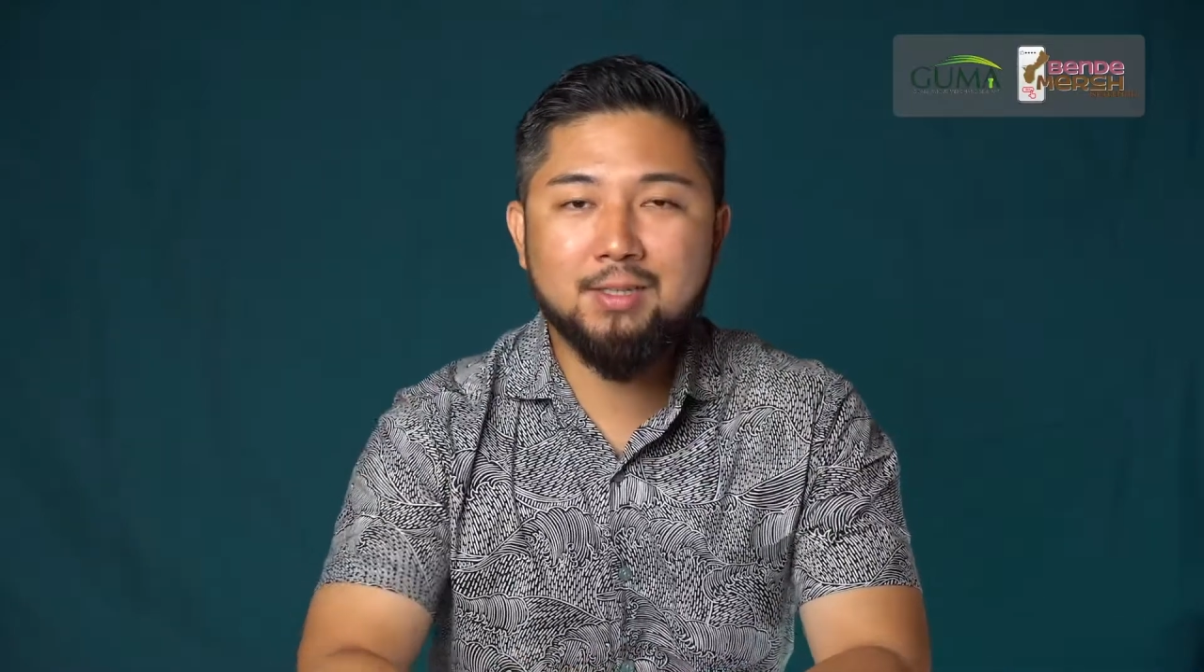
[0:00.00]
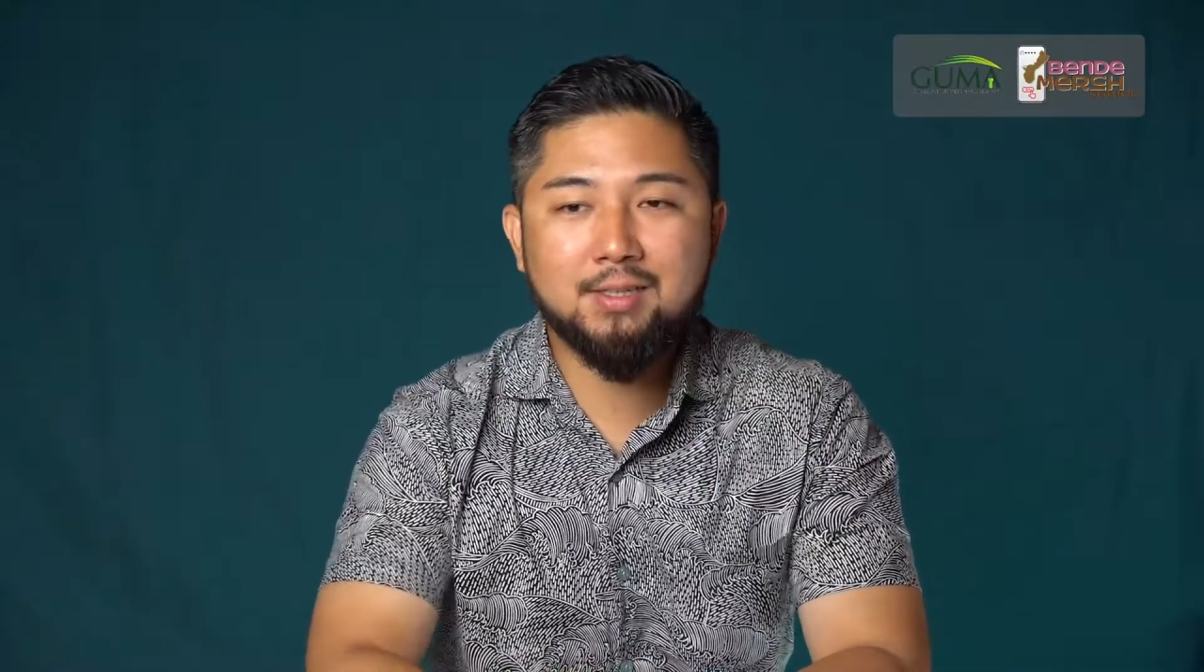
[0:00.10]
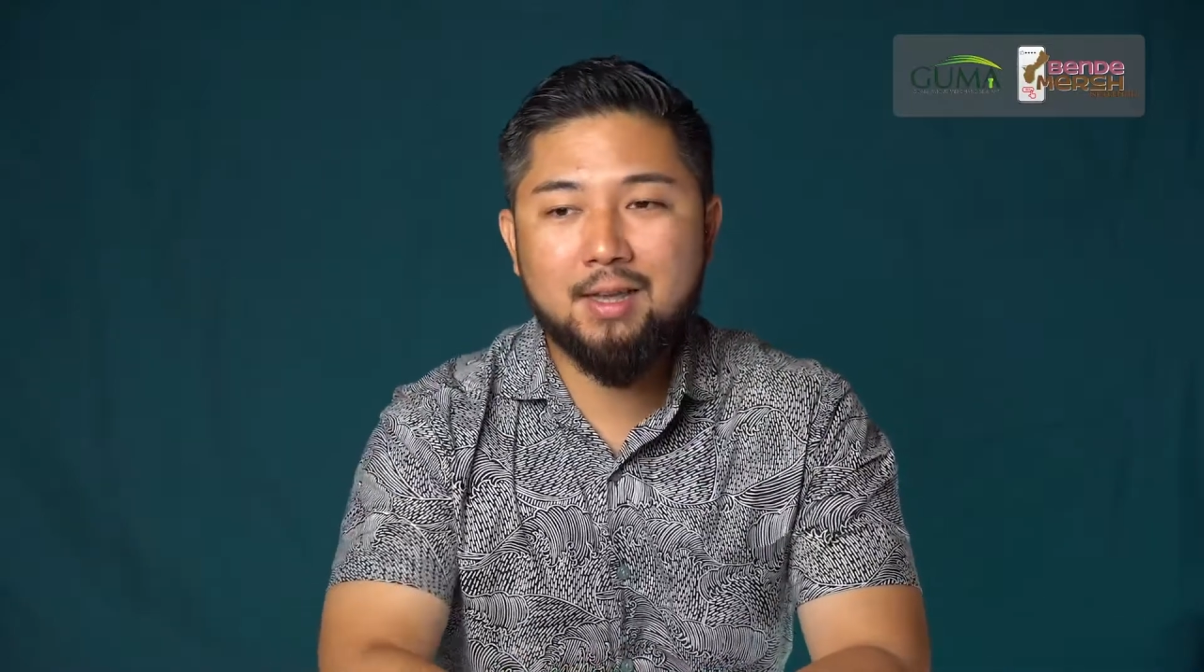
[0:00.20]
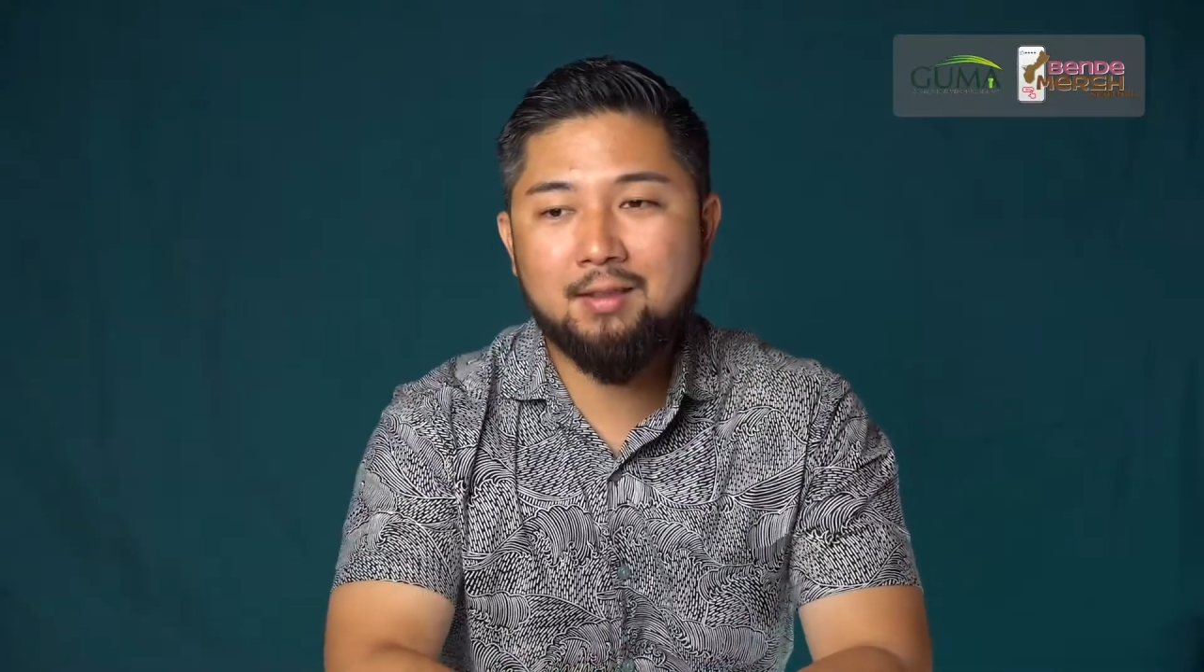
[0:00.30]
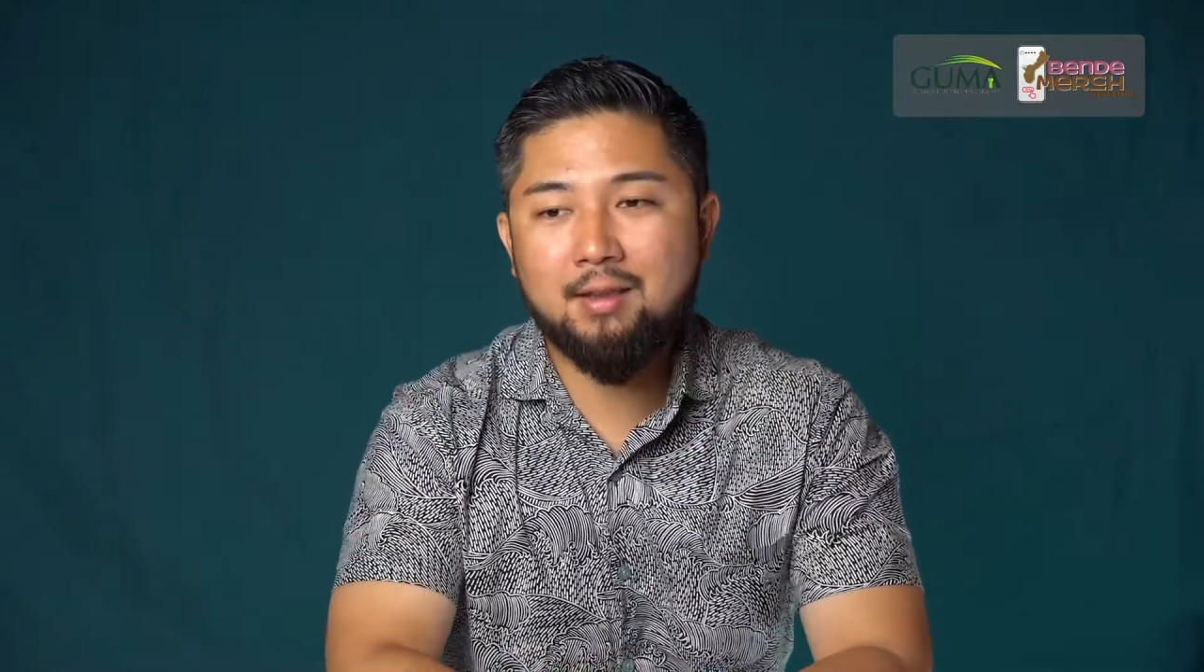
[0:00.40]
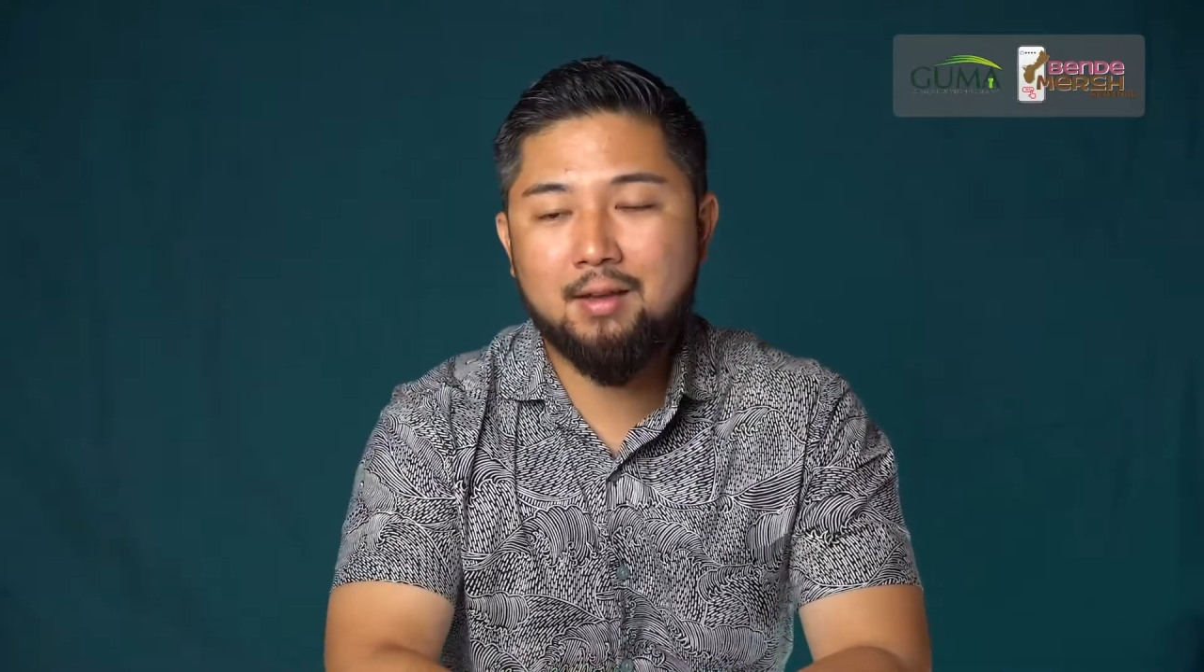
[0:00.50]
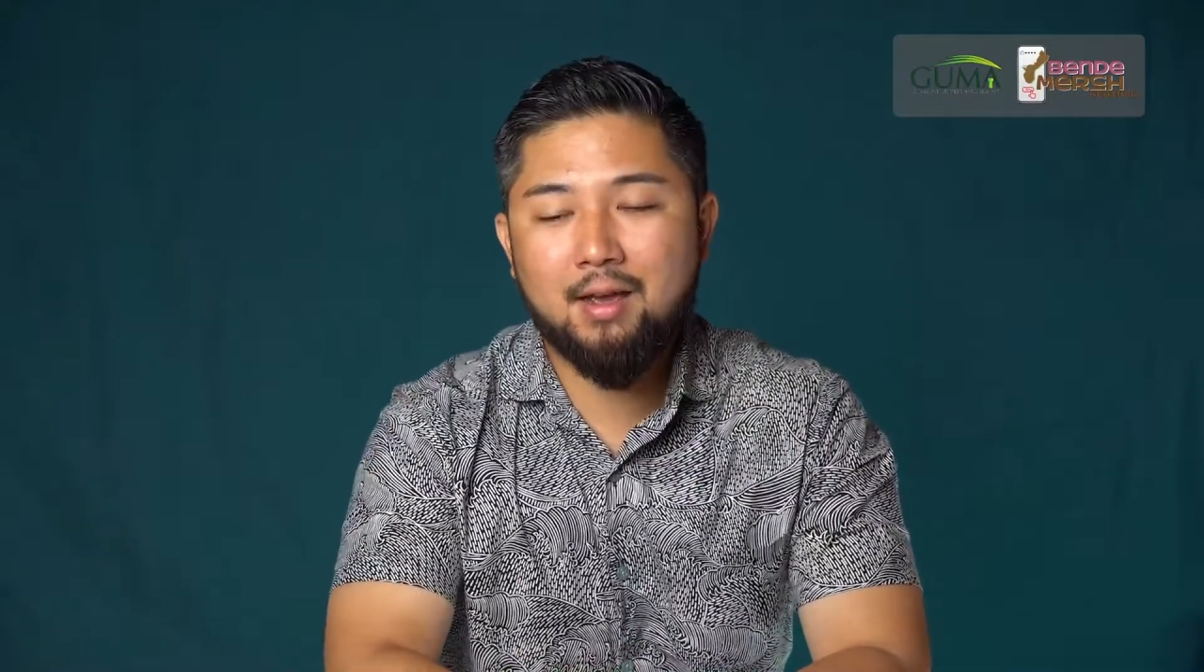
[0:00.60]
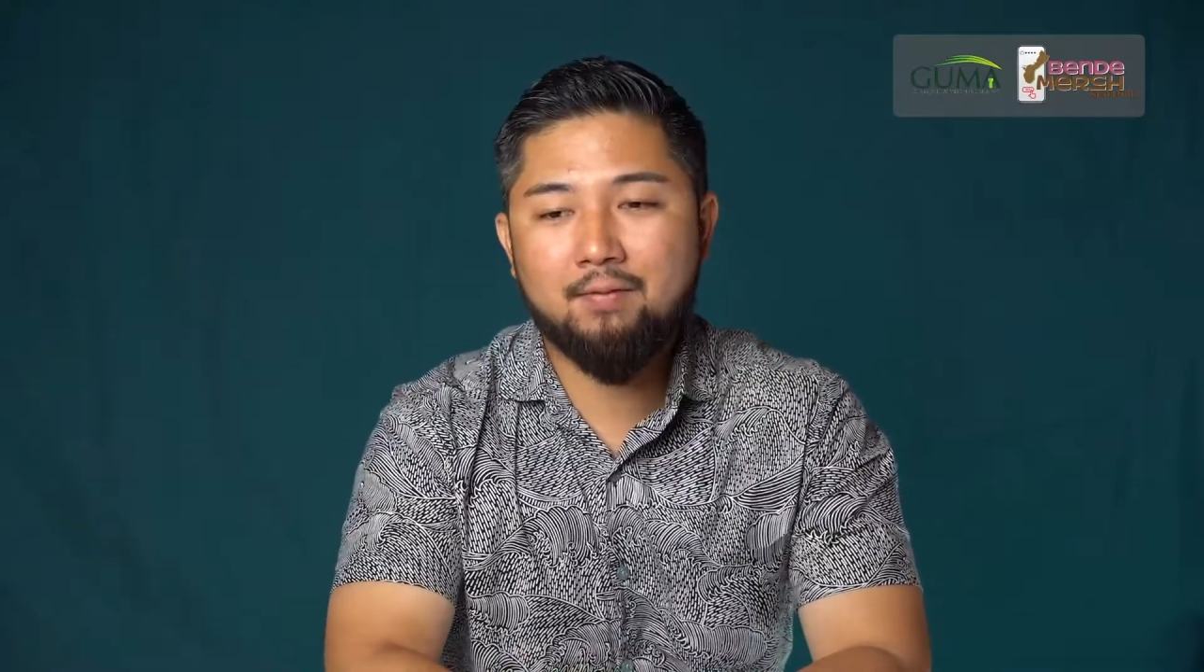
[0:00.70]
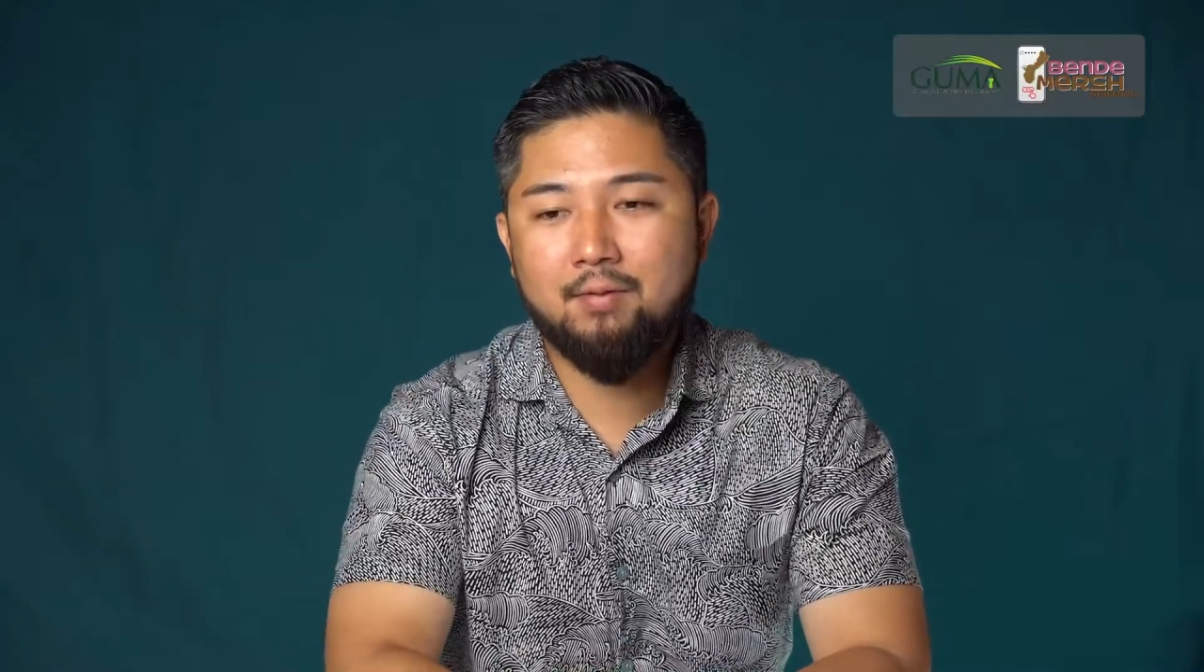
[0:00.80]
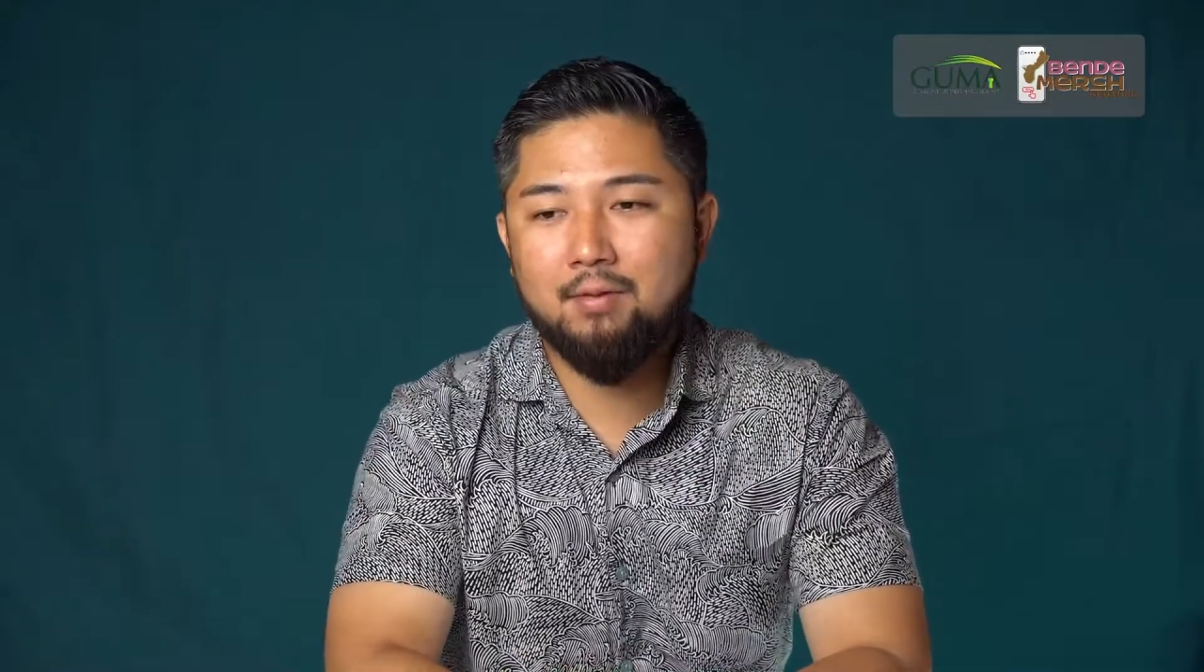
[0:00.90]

I